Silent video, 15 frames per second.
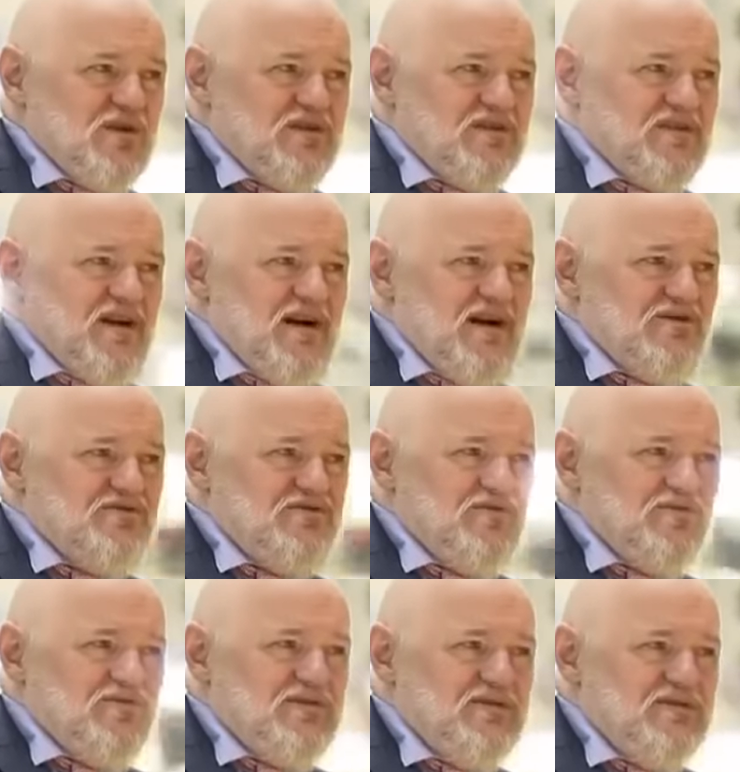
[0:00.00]
what are
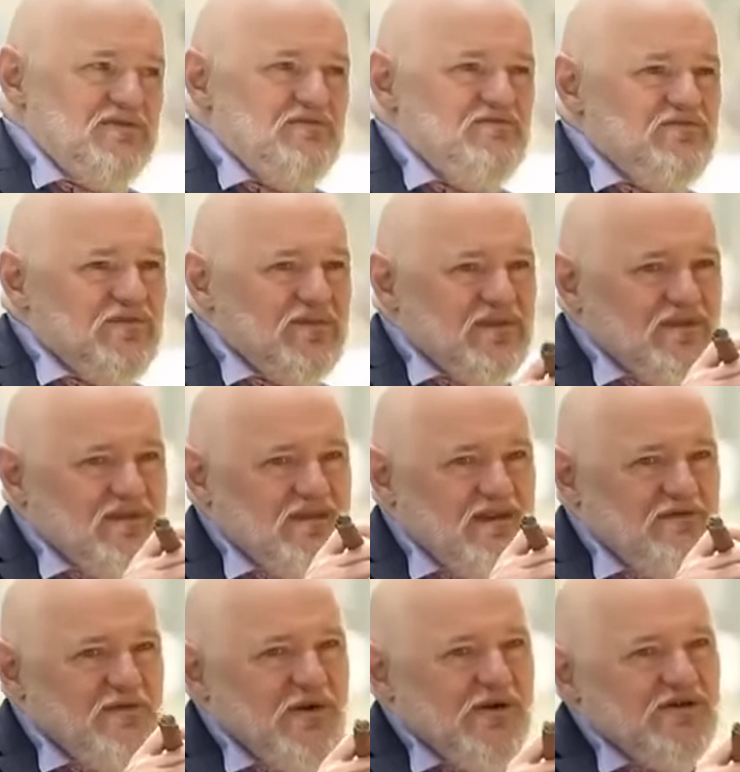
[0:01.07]
the
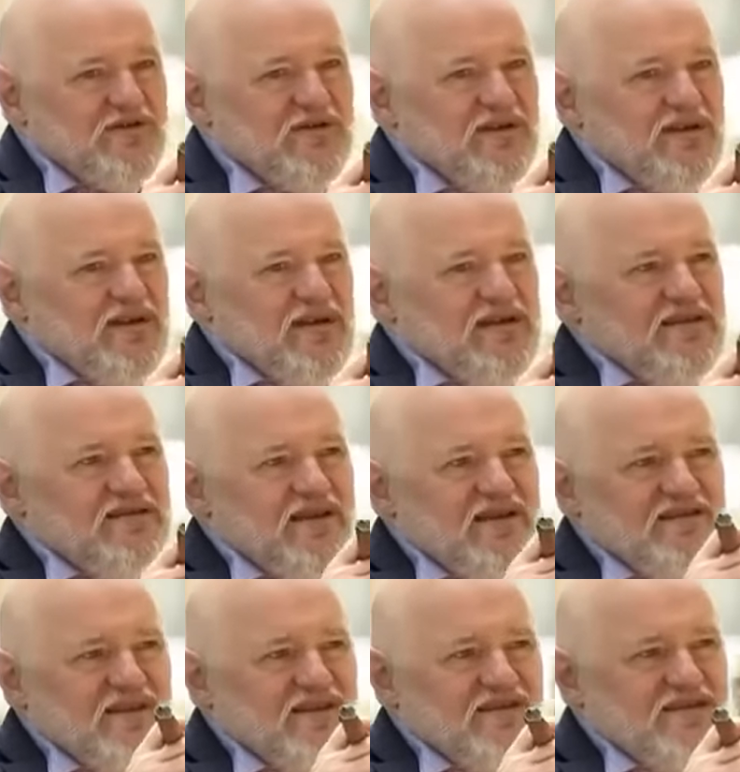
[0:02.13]
different
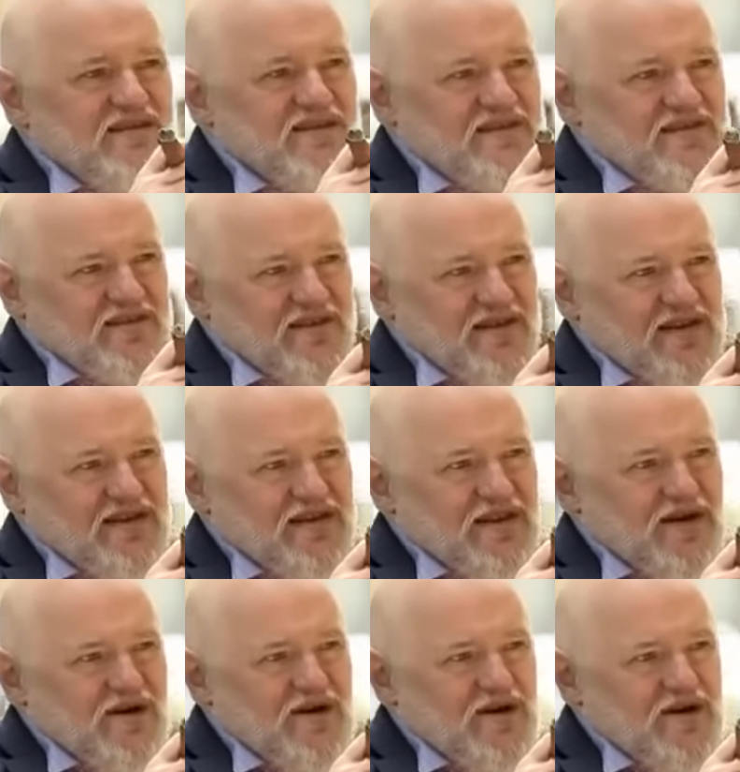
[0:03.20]
tendencies in
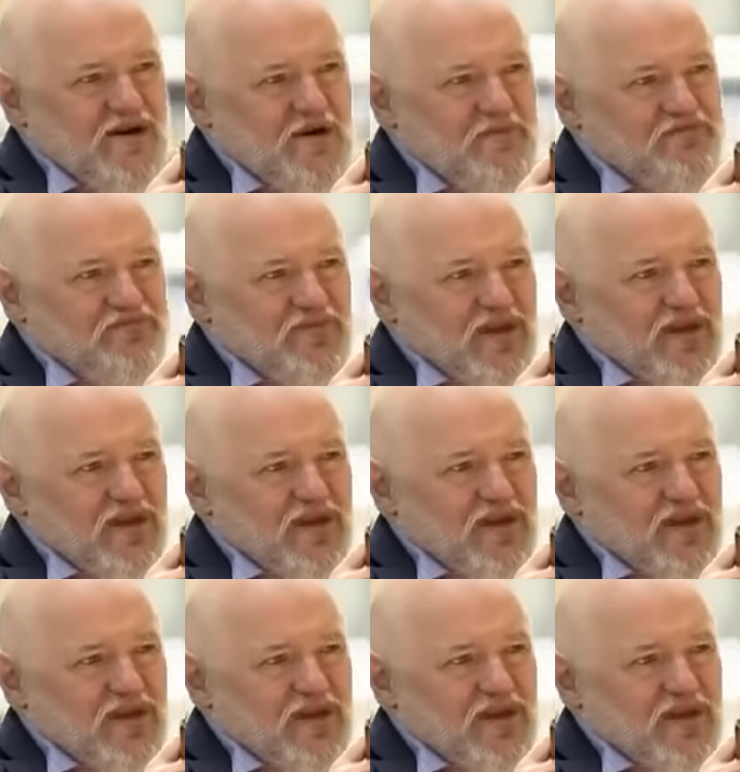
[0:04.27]
the